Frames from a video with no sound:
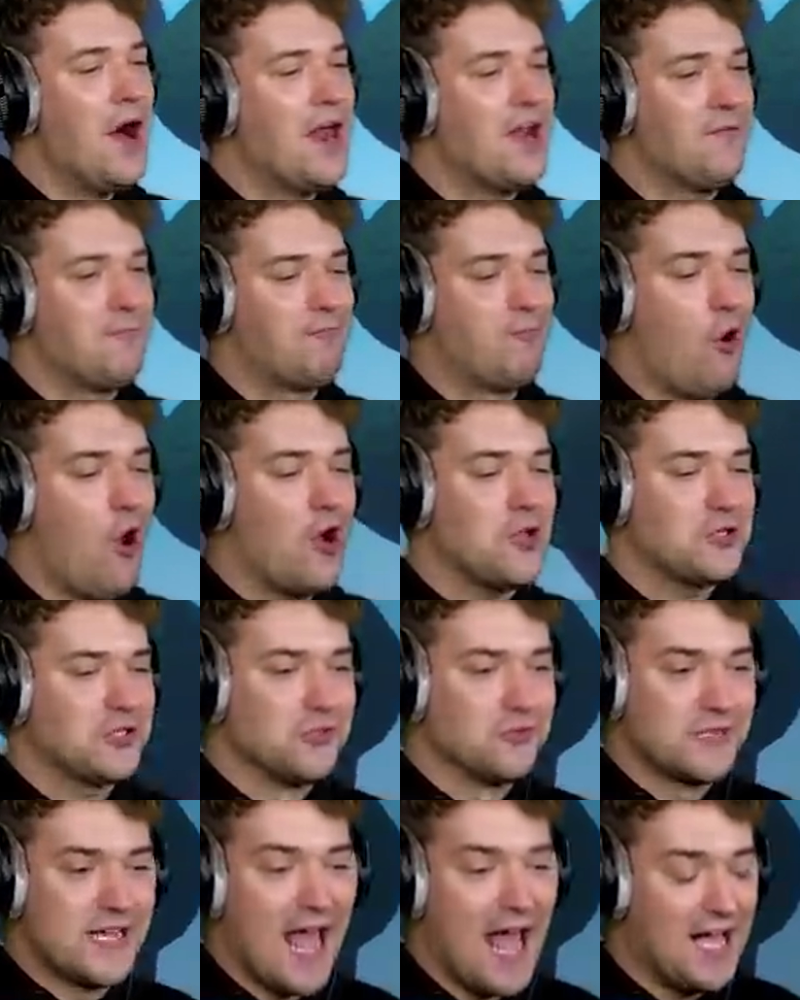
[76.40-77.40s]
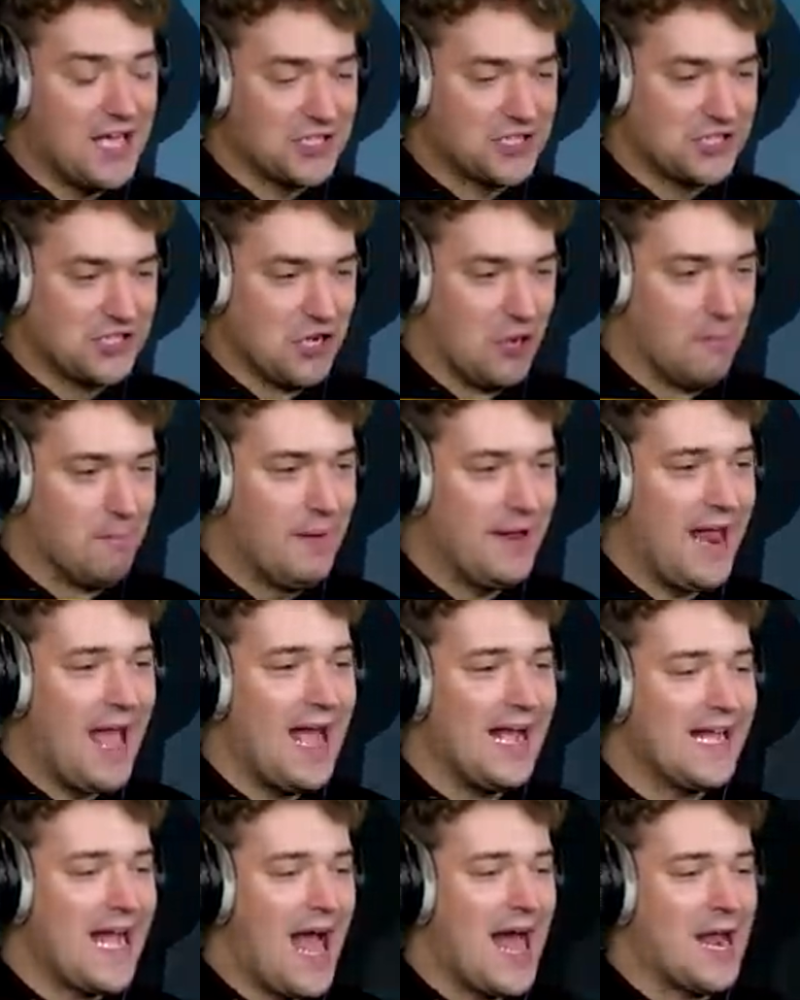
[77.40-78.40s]
not have brought you calcium, but I
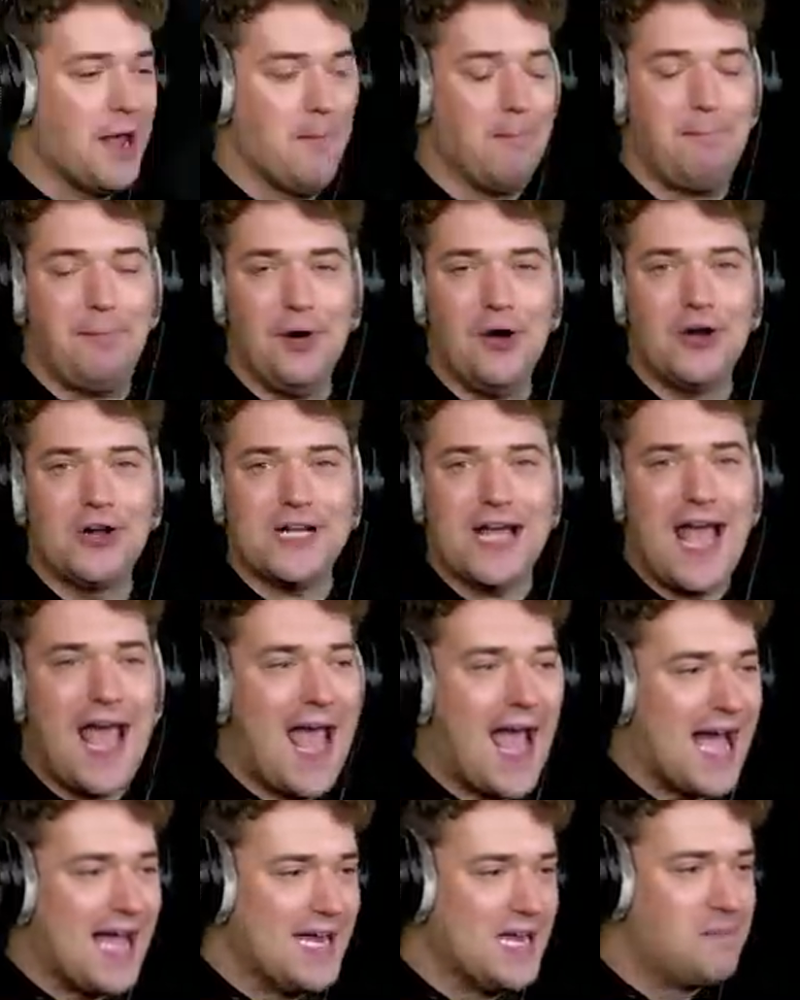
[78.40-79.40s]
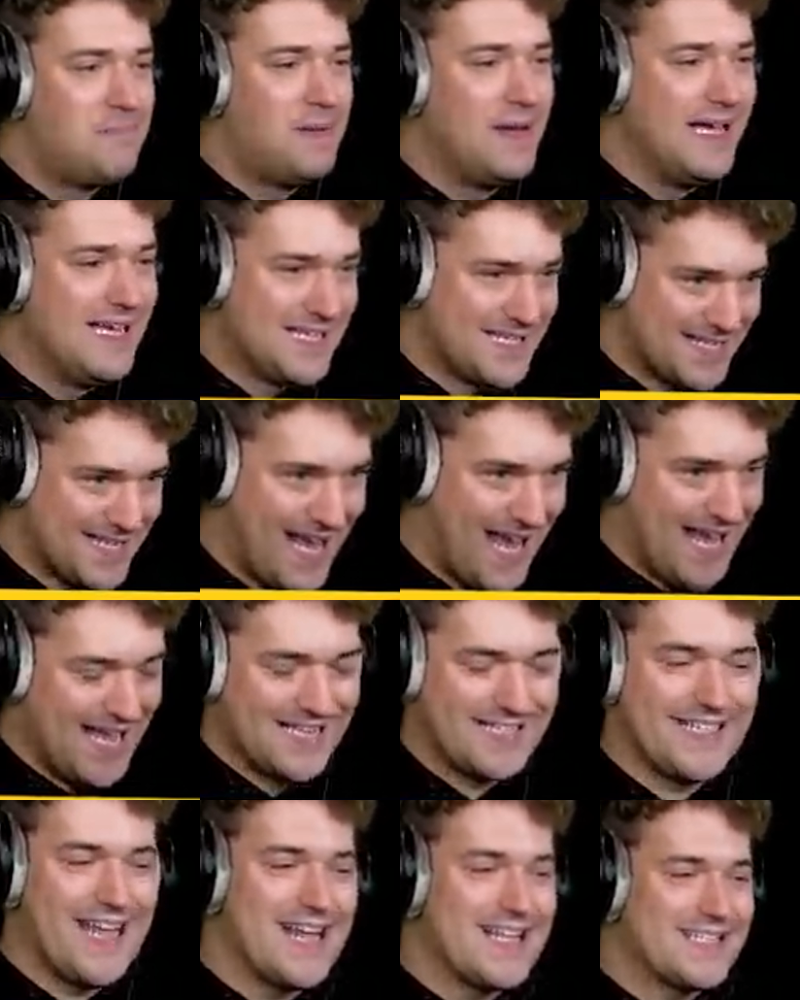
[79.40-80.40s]
got a book and a pizza.
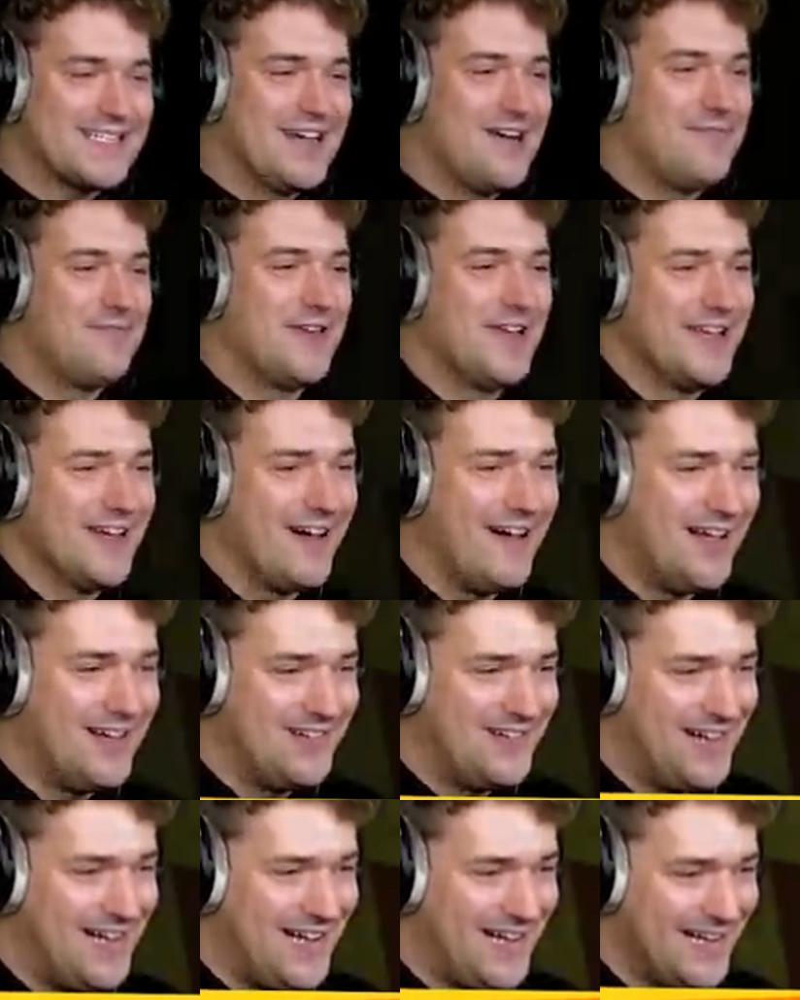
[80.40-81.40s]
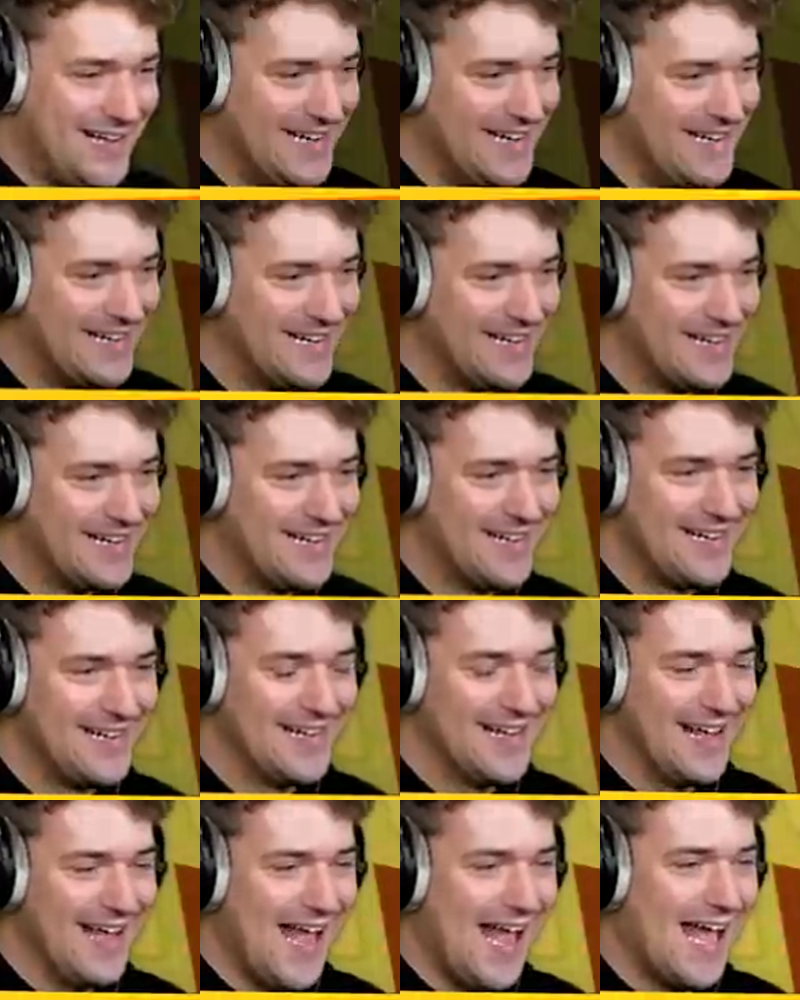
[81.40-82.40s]
Is that something y'all want?
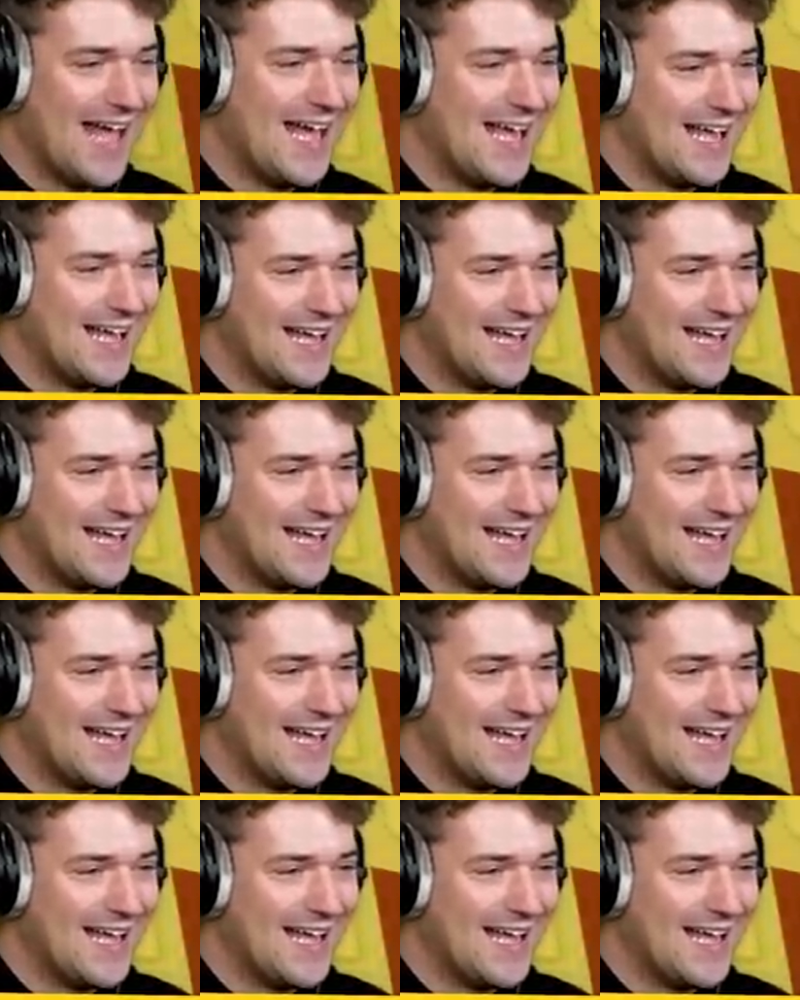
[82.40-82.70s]
Huh?